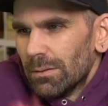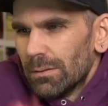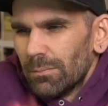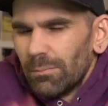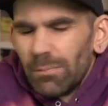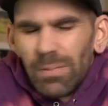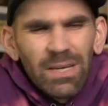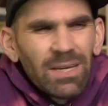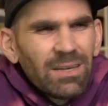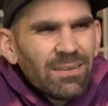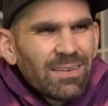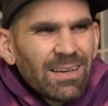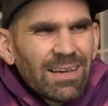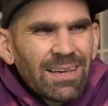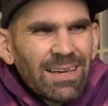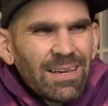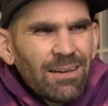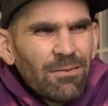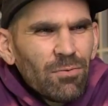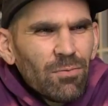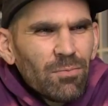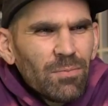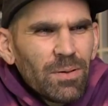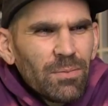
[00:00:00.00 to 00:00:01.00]
Because I
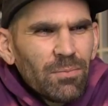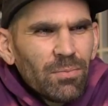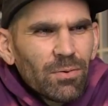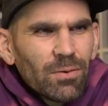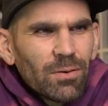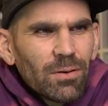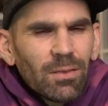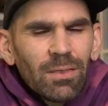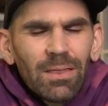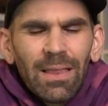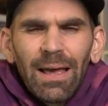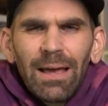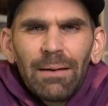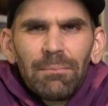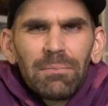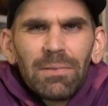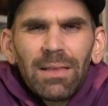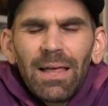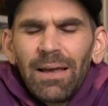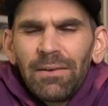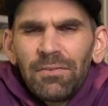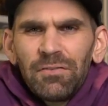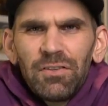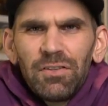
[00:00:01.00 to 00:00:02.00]
can't remember.
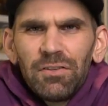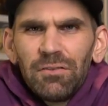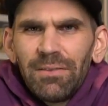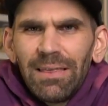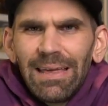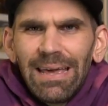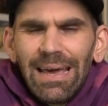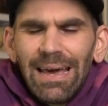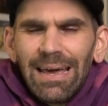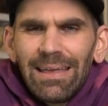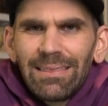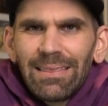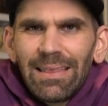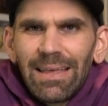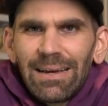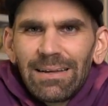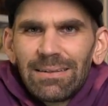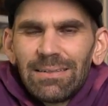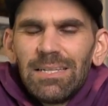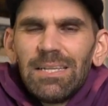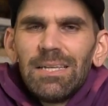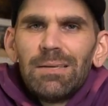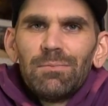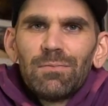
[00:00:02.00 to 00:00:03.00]
Last year they had
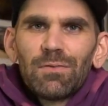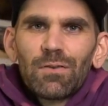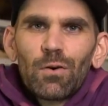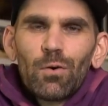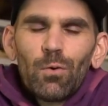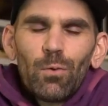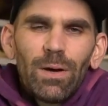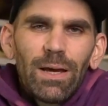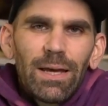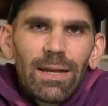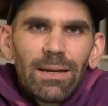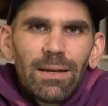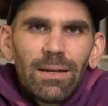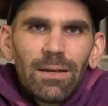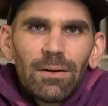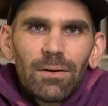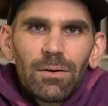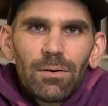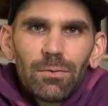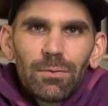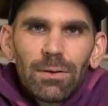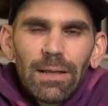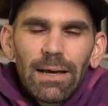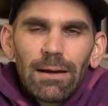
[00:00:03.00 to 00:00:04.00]
like teams quit, you
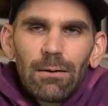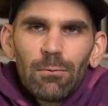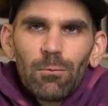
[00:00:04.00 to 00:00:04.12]
know, like